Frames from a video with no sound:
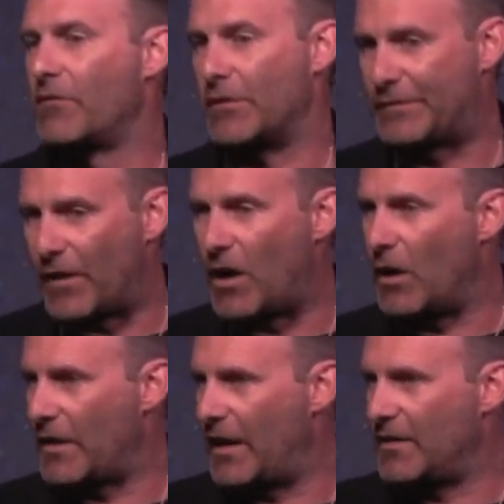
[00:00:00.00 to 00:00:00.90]
of the
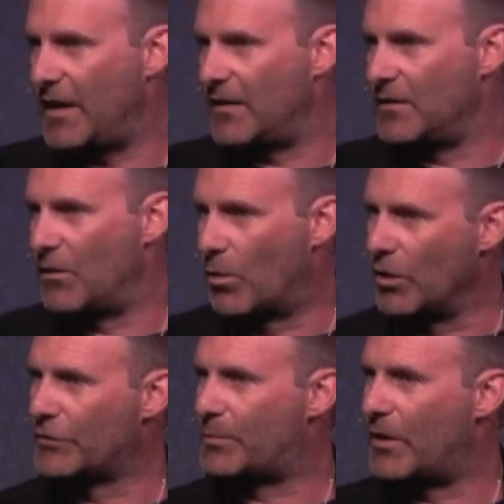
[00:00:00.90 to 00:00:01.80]
fall, that the
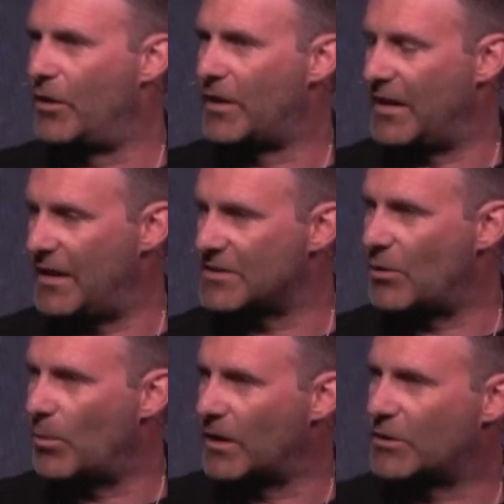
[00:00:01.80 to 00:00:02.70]
world's broken and
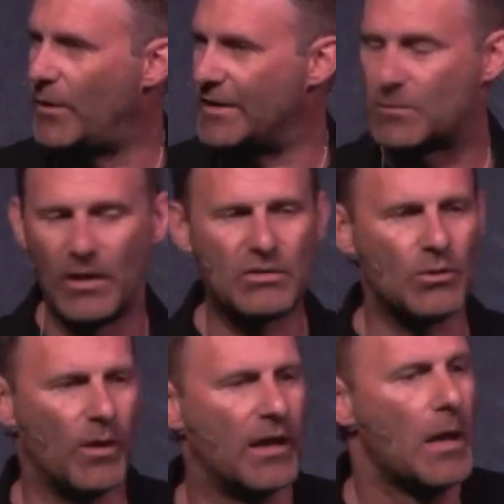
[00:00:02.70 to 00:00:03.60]
doesn't work the way it's supposed
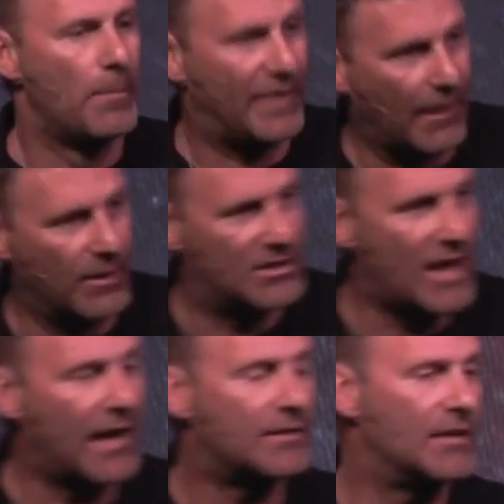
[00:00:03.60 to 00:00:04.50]
to work, but they
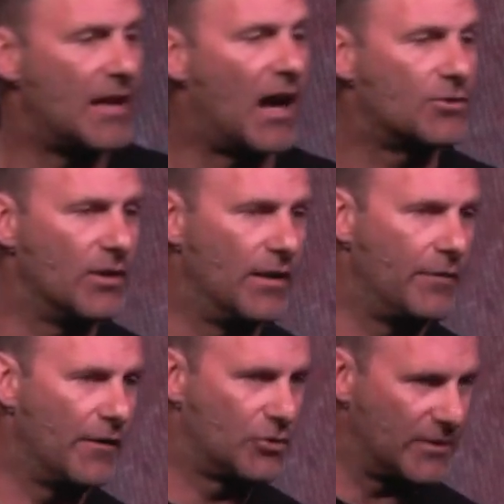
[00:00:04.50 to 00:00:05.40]
reject the doctrine
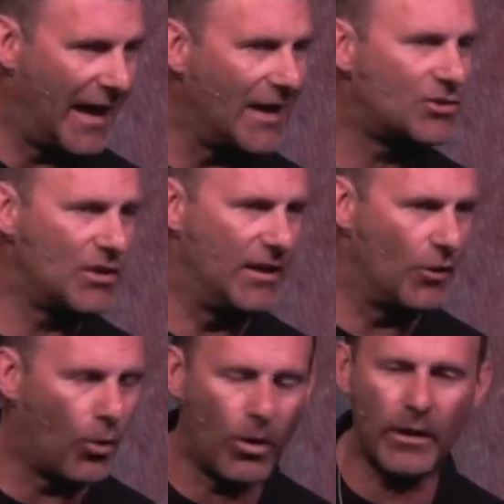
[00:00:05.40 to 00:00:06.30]
of creation
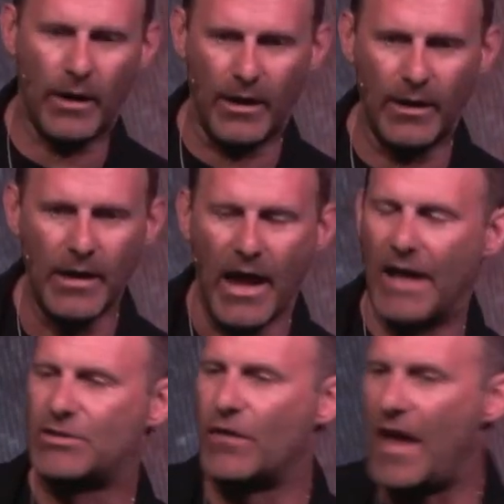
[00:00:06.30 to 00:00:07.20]
and order,
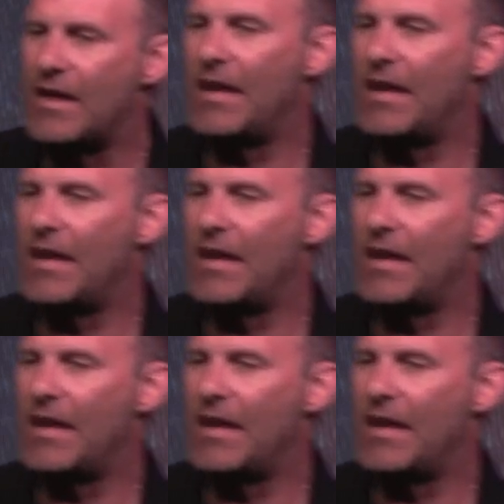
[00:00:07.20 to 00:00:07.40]
and so they